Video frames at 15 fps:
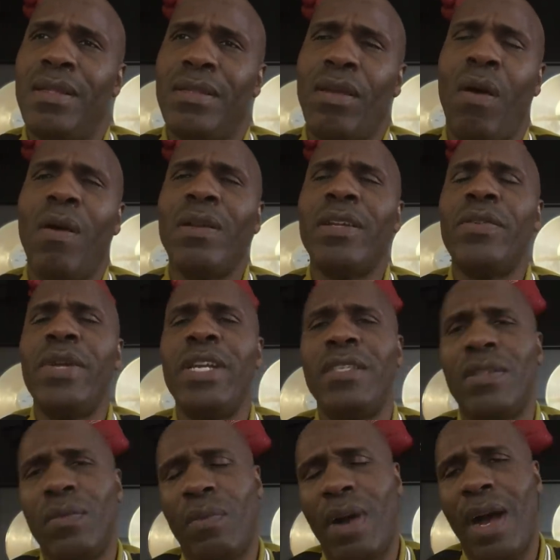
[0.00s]
The only
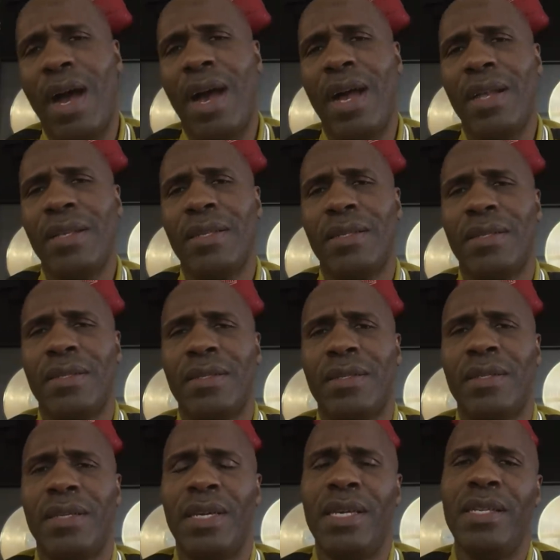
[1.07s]
reason why
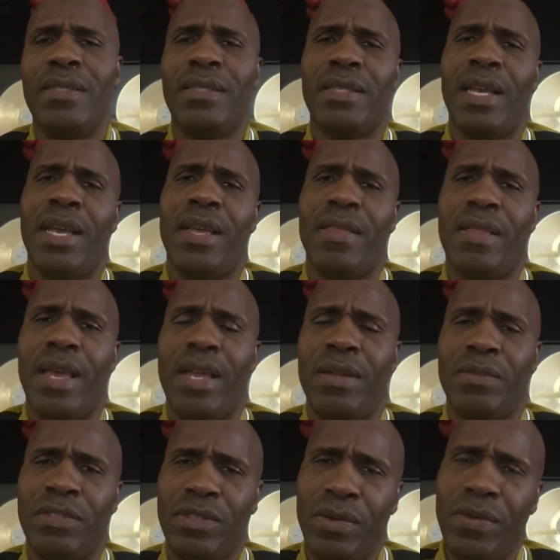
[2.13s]
he said that,
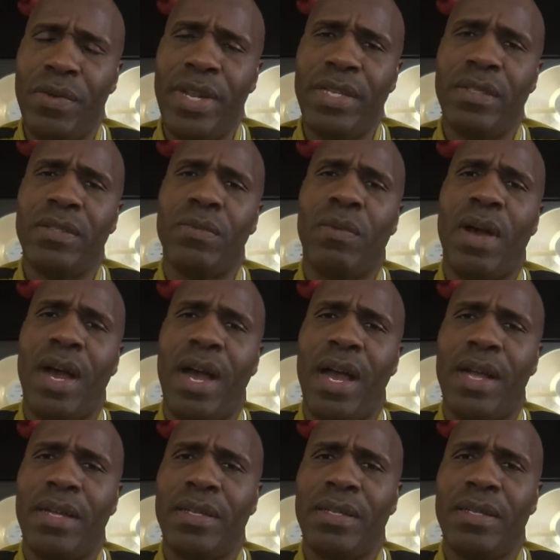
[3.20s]
it was two reasons
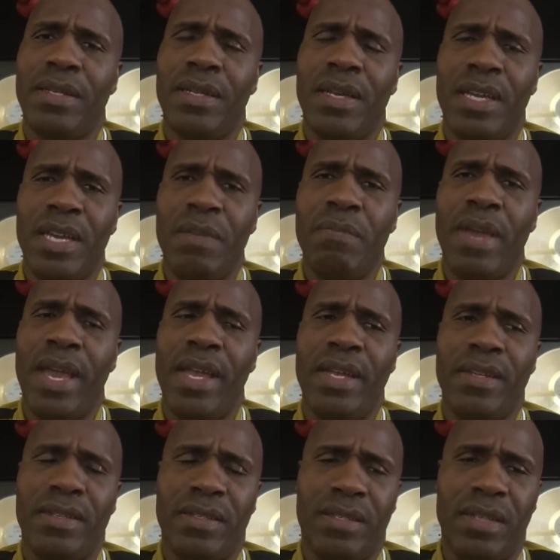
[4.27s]
why he
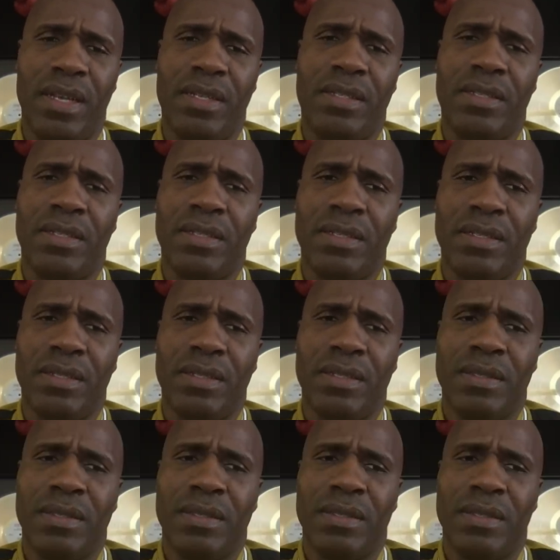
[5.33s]
made such
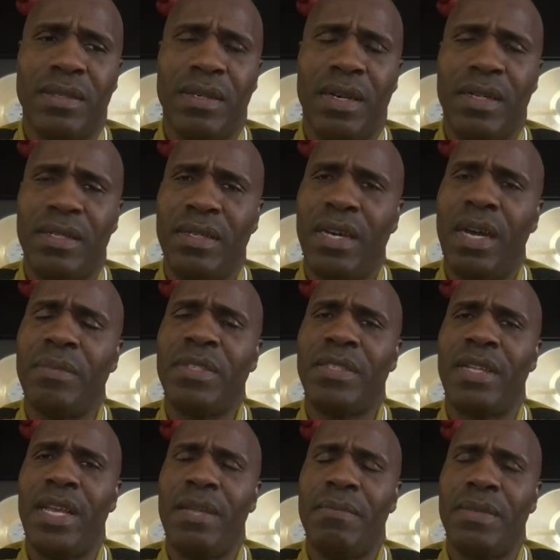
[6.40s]
a dumb
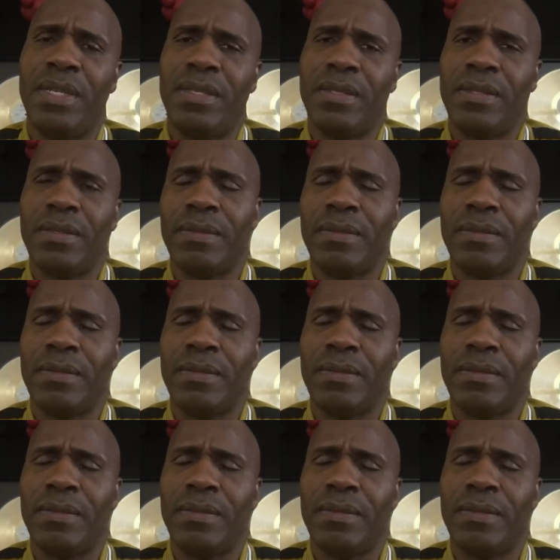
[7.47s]
statement.